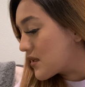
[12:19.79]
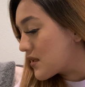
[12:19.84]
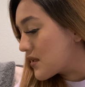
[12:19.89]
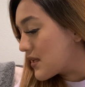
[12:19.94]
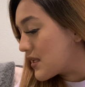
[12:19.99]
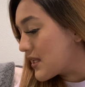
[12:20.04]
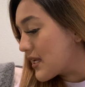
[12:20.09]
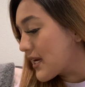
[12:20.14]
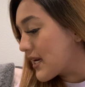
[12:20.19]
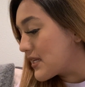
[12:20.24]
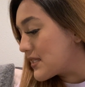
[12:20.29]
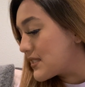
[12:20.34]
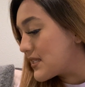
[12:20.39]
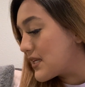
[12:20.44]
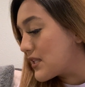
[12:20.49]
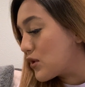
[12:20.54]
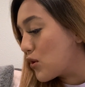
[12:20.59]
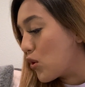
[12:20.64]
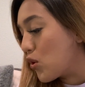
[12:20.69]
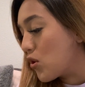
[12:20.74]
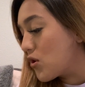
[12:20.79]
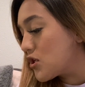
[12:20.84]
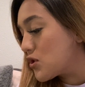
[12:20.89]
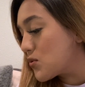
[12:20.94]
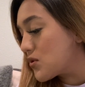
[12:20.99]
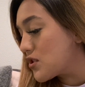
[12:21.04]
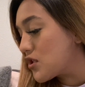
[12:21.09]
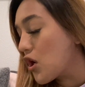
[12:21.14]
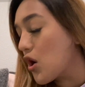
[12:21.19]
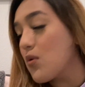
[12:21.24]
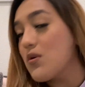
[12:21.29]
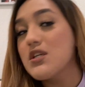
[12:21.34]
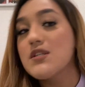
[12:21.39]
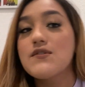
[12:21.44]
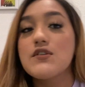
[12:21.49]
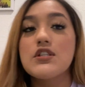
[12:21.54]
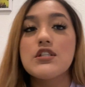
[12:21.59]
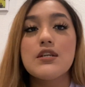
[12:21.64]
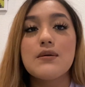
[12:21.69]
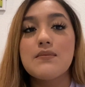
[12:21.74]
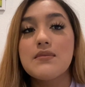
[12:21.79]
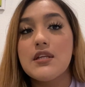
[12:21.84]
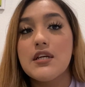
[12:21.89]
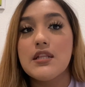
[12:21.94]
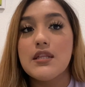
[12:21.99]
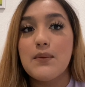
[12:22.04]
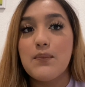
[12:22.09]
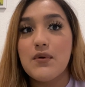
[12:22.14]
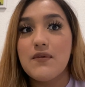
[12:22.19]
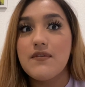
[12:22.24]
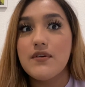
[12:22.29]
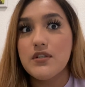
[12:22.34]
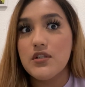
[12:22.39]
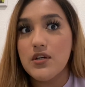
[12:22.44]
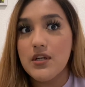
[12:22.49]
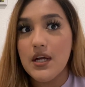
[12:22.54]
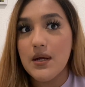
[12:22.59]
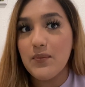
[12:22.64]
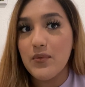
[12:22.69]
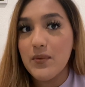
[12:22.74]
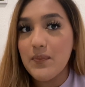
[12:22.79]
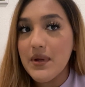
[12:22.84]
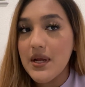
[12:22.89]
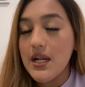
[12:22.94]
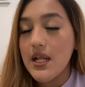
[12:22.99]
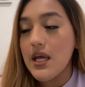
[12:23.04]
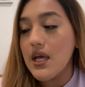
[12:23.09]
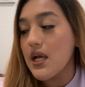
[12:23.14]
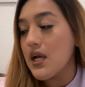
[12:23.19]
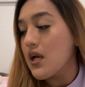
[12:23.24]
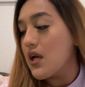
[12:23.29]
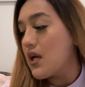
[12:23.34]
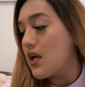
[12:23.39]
And like I said, the orange was always for something the professor kept repeating.